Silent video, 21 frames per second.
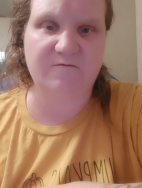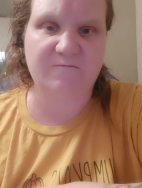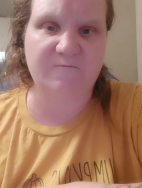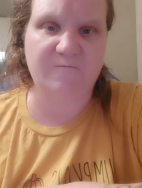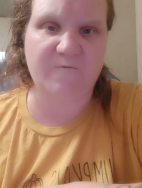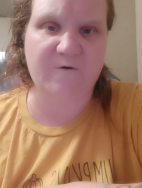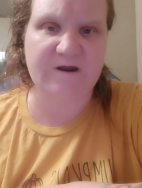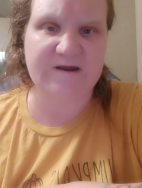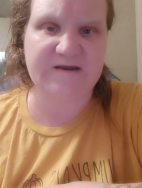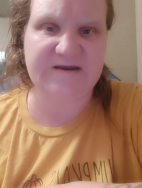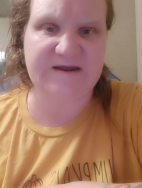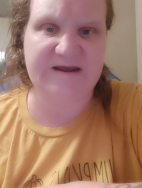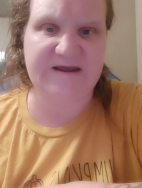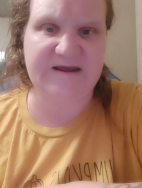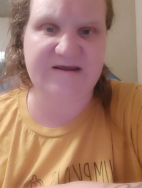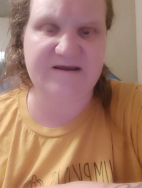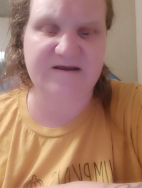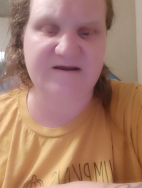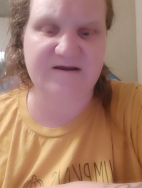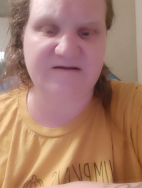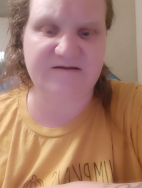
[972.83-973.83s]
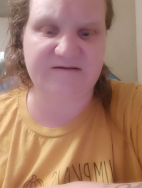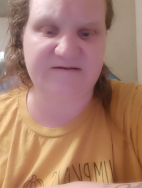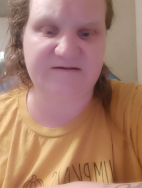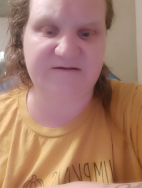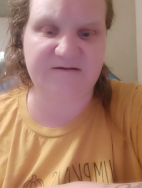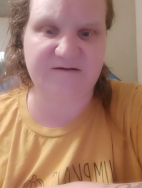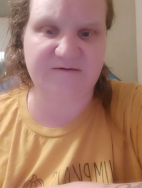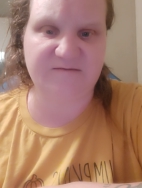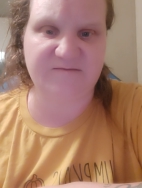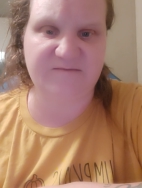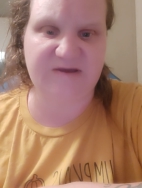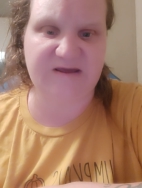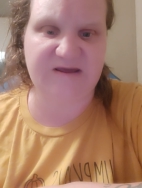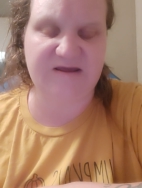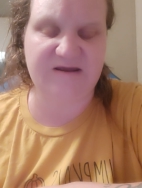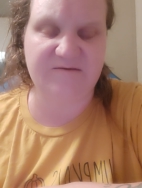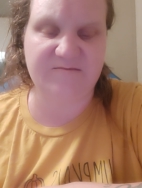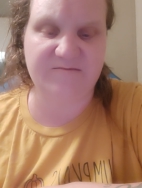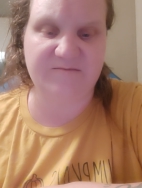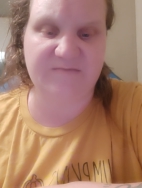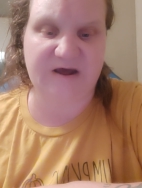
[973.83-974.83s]
one day gets to
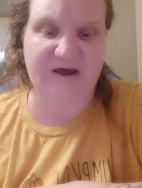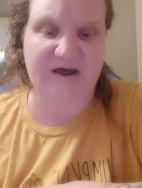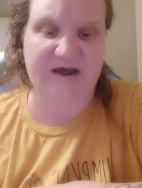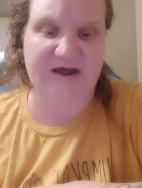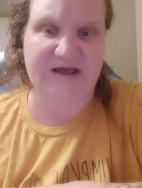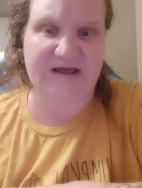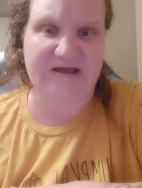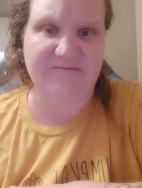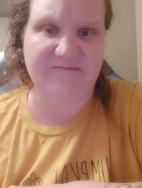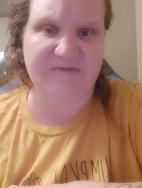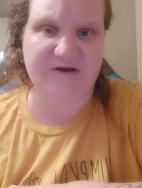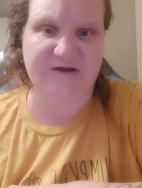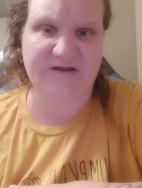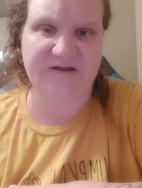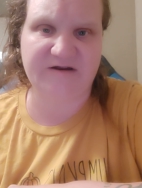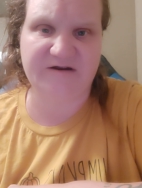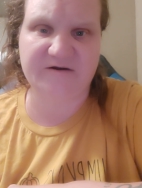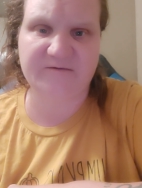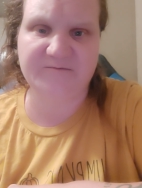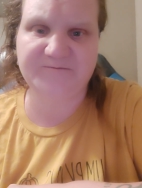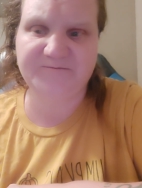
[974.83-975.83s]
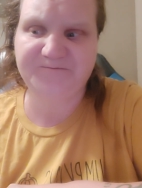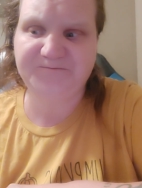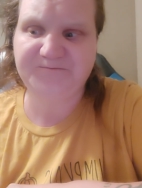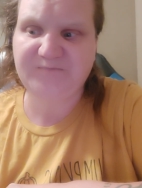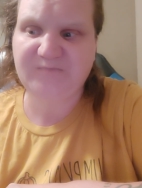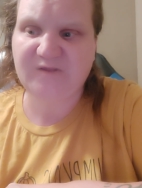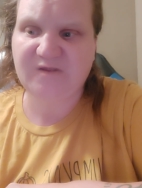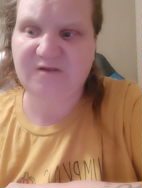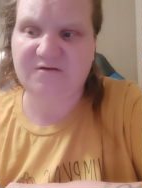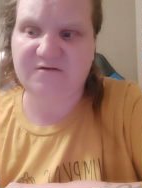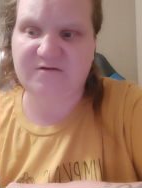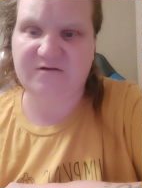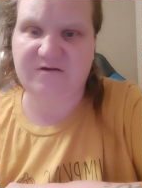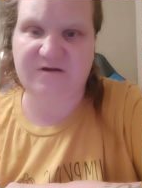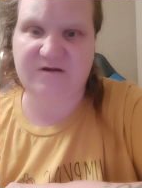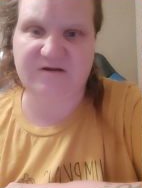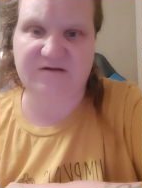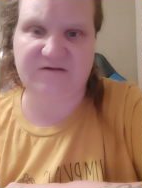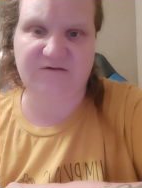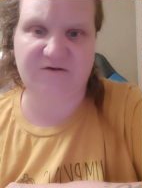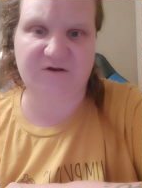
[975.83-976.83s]
meet my mother.
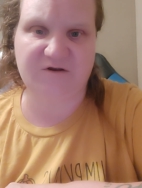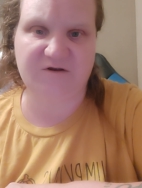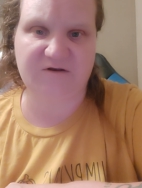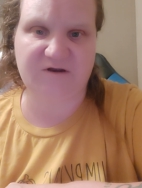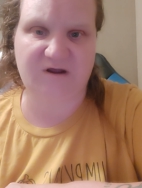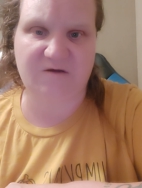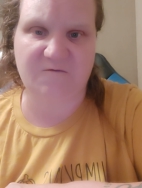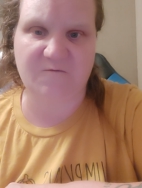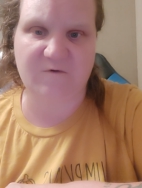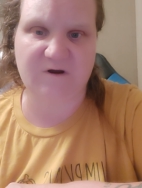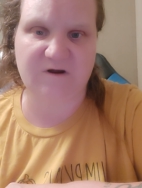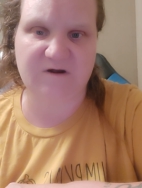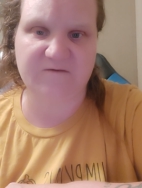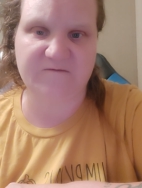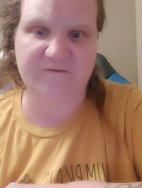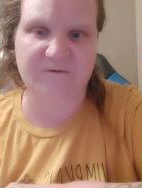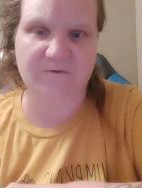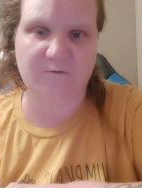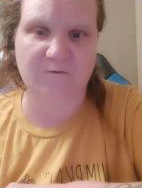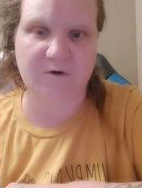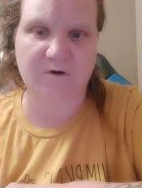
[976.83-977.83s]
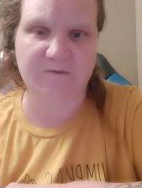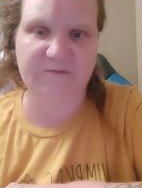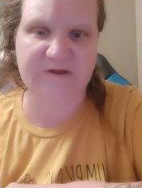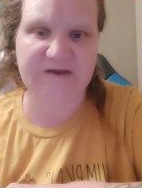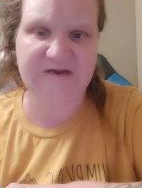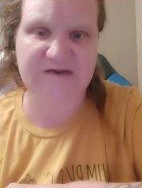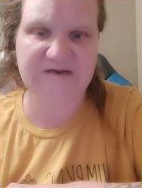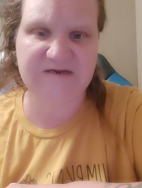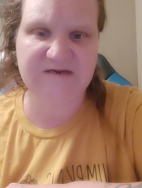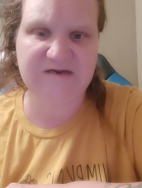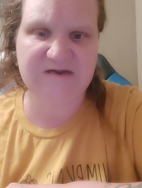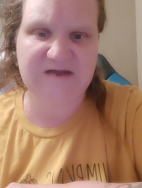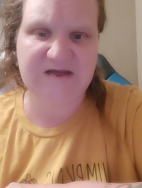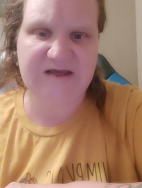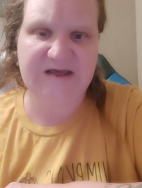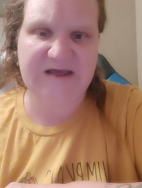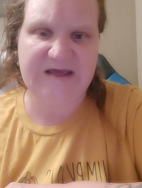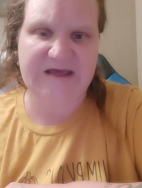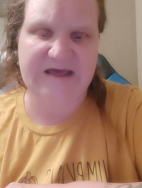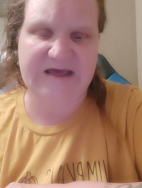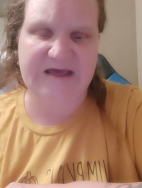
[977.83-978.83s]
She is just a wonderful woman.
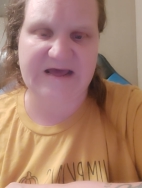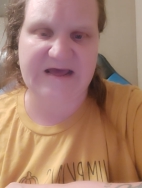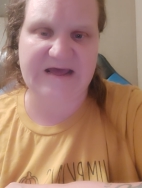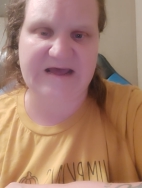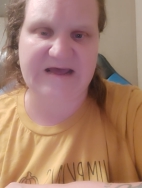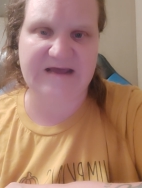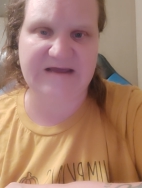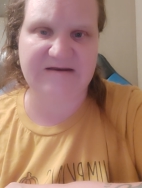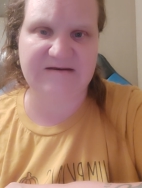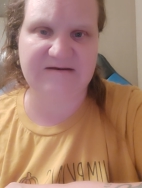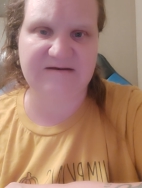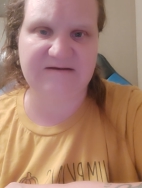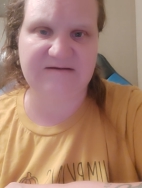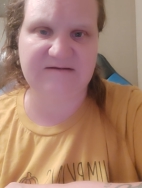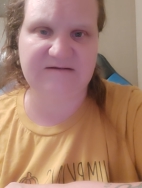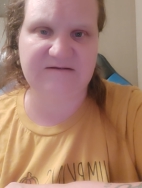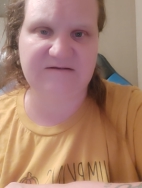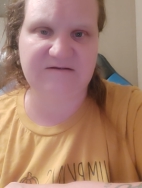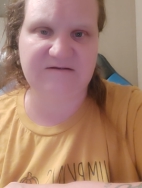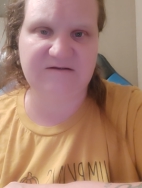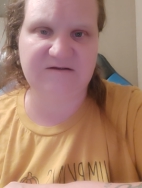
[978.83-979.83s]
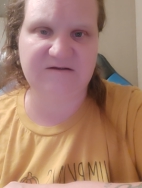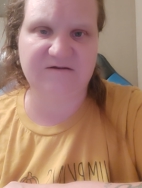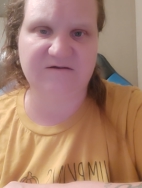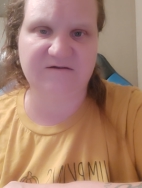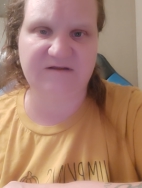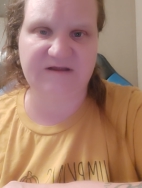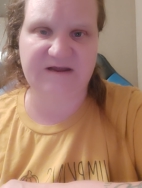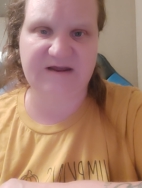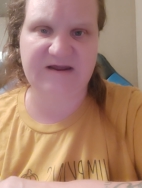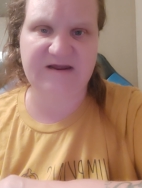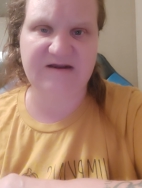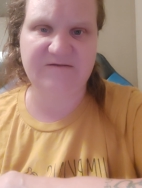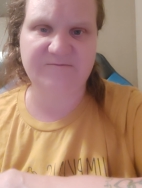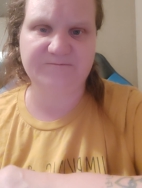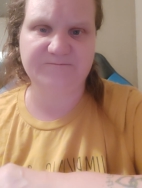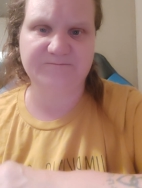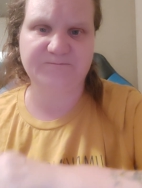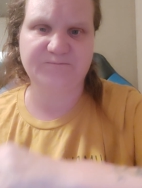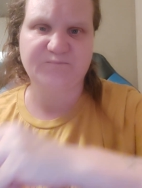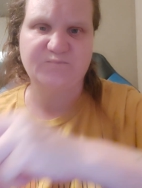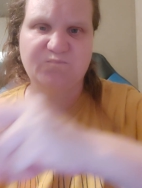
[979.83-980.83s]
And till then,
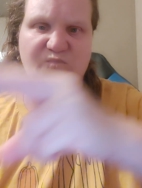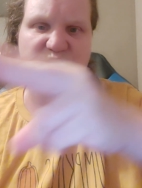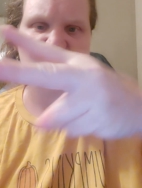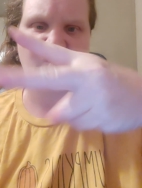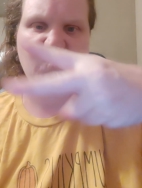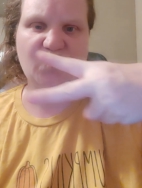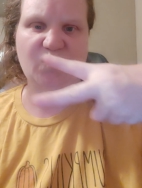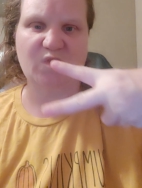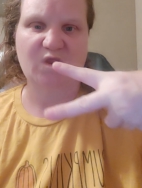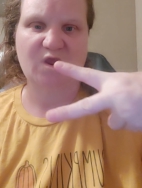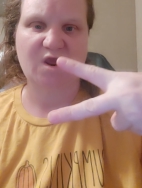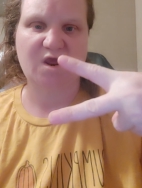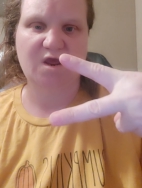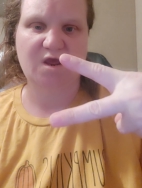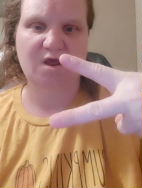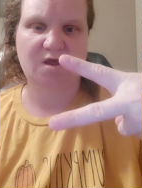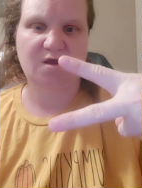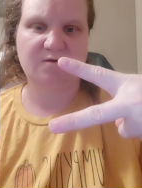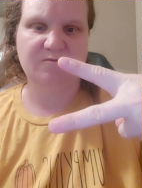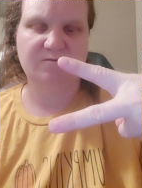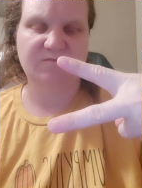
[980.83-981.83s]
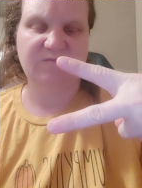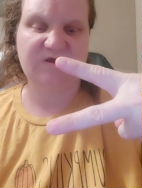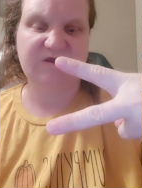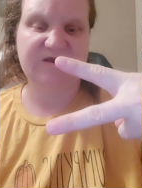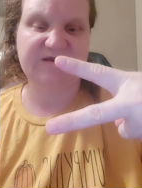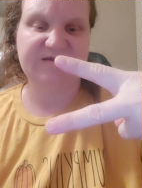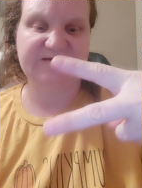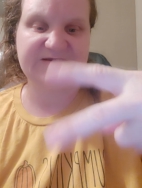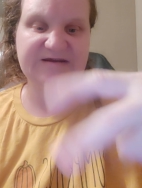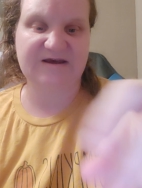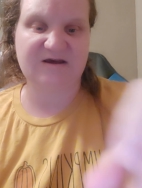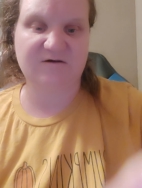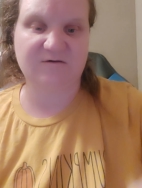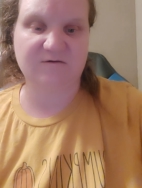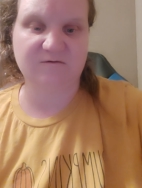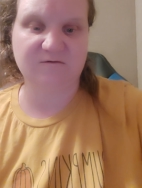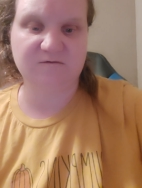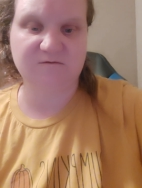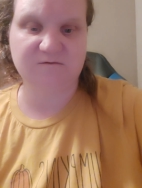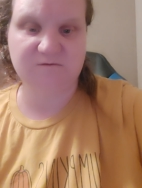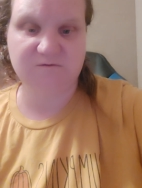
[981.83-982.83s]
peace
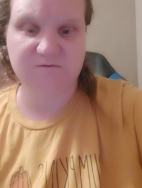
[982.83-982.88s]
out.